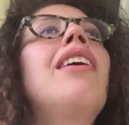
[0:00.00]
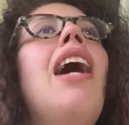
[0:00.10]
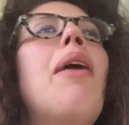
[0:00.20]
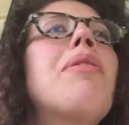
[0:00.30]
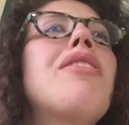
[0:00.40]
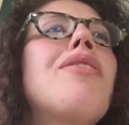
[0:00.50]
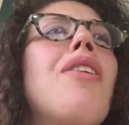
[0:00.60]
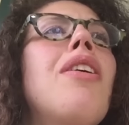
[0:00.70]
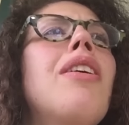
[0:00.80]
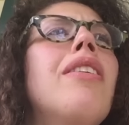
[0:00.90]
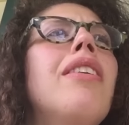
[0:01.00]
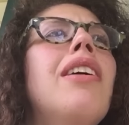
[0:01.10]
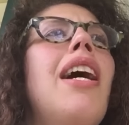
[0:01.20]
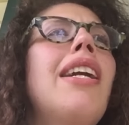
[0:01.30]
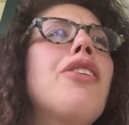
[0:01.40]
I would start
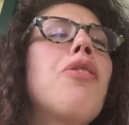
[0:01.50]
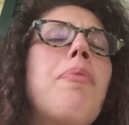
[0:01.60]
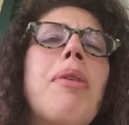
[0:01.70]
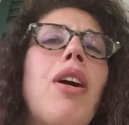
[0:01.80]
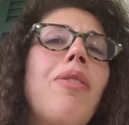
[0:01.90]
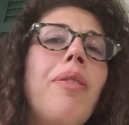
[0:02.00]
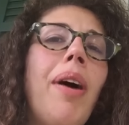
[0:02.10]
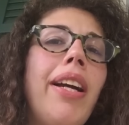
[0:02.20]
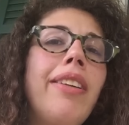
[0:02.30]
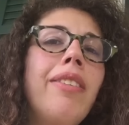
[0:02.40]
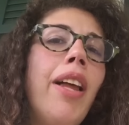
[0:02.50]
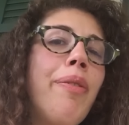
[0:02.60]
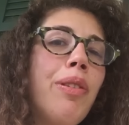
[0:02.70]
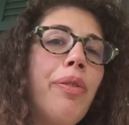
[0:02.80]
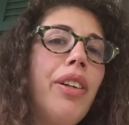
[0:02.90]
kind of tripping over my
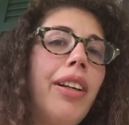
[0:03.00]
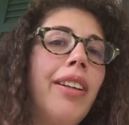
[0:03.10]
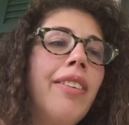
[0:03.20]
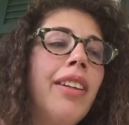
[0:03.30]
left foot.